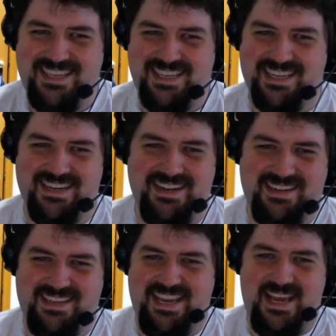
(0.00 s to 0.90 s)
Like I
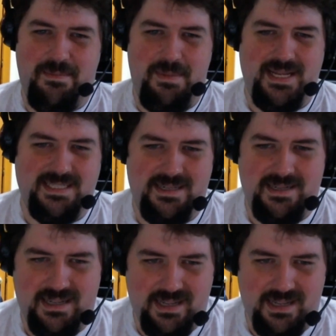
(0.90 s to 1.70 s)
can't imagine